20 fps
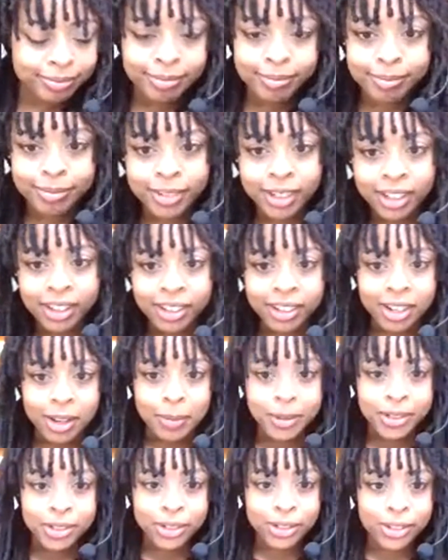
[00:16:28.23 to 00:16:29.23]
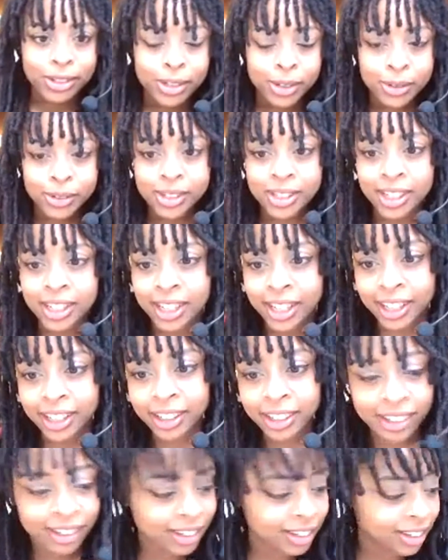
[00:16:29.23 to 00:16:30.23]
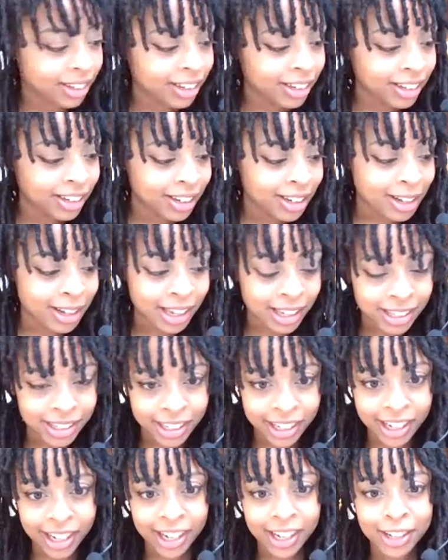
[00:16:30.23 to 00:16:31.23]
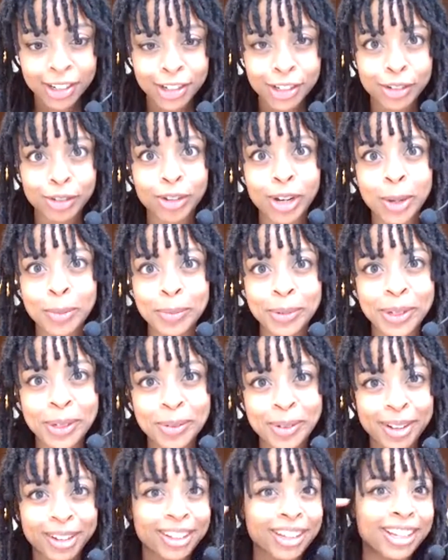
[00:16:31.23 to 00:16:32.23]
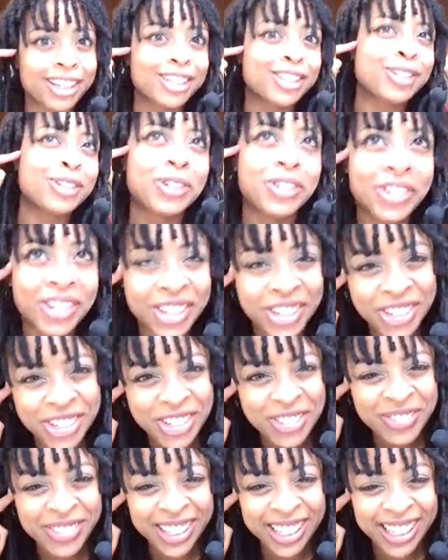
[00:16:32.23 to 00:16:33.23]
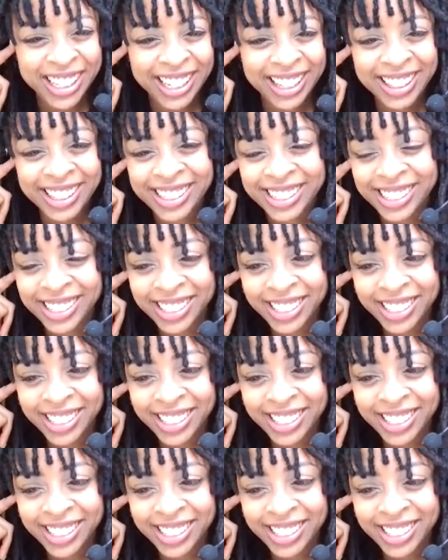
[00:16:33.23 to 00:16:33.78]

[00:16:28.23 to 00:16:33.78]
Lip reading: Oh, the comments are slow today. I guess like I can just ramble about like a story or something like this.